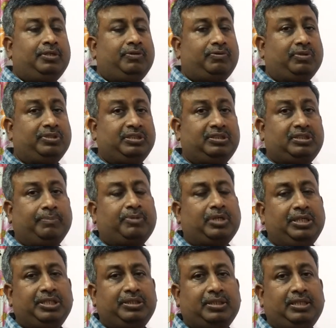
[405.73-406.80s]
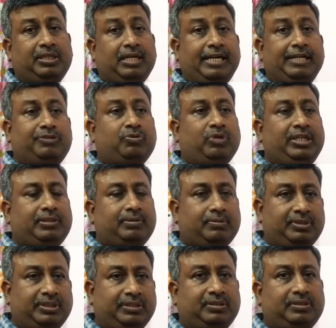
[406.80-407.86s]
Was in some condition in late sowing,
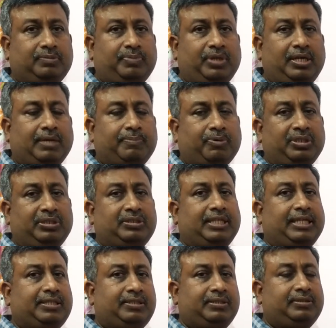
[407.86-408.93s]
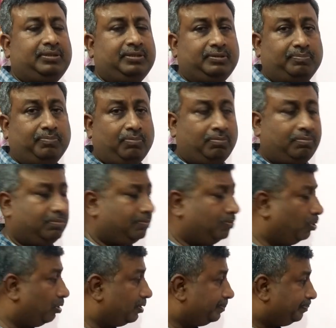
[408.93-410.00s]
disease build up or insect is
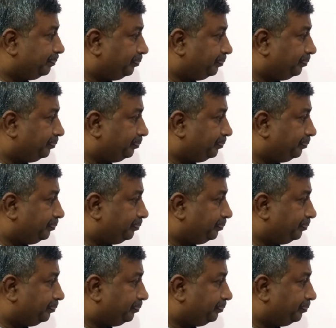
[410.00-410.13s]
more.